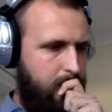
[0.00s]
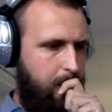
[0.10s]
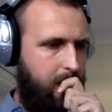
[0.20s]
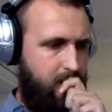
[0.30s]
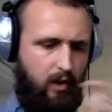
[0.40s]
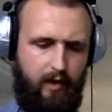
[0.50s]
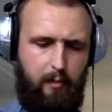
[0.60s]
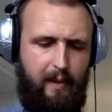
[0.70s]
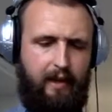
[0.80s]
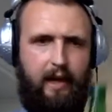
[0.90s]
but sorry, I'm
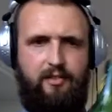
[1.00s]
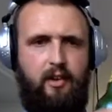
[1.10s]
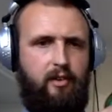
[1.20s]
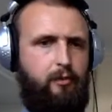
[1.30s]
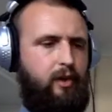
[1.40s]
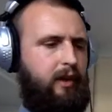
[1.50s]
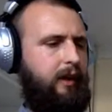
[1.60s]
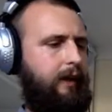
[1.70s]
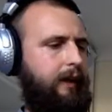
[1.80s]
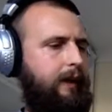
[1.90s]
a bit gassy because I'm
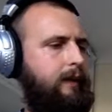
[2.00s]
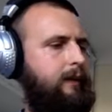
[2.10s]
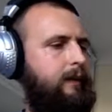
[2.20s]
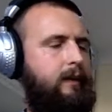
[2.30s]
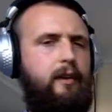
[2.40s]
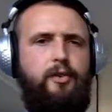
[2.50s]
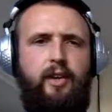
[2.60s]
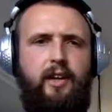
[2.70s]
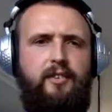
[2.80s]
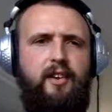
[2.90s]
drinking uh,
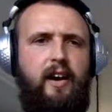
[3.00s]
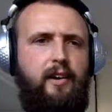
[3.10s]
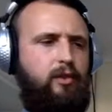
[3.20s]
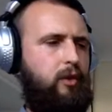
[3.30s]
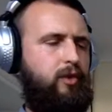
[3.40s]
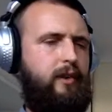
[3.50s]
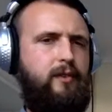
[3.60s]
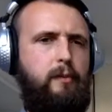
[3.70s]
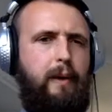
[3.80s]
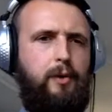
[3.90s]
drinking cider, so I'll try not
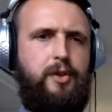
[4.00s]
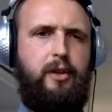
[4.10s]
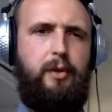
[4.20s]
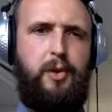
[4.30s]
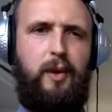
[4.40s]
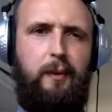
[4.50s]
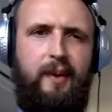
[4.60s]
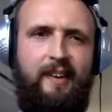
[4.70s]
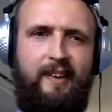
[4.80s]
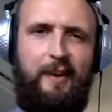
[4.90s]
to belch too much while we're
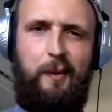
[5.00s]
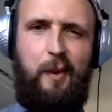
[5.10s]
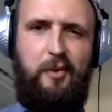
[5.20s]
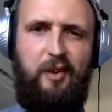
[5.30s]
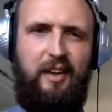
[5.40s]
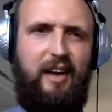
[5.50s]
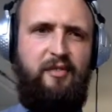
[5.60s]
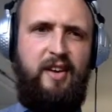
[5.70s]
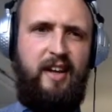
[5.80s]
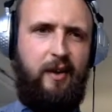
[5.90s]
while I'm doing a live
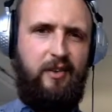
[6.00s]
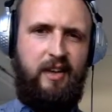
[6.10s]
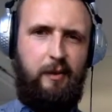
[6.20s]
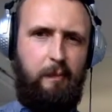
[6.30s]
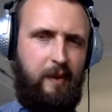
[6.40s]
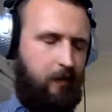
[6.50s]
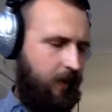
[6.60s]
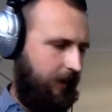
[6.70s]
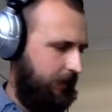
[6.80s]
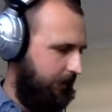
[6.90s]
video because that wouldn't be
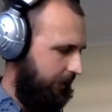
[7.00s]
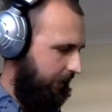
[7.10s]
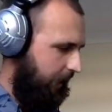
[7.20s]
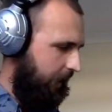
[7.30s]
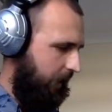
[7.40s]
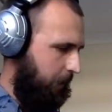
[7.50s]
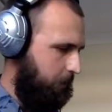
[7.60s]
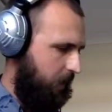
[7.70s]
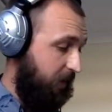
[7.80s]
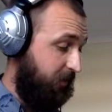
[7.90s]
great.
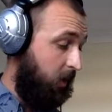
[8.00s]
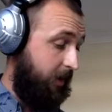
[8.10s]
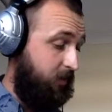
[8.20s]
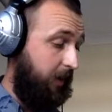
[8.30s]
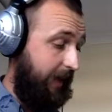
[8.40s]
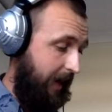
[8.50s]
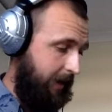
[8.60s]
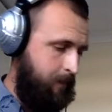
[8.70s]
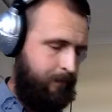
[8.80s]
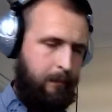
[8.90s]
Um, I started off on
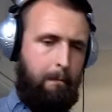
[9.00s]
Canon.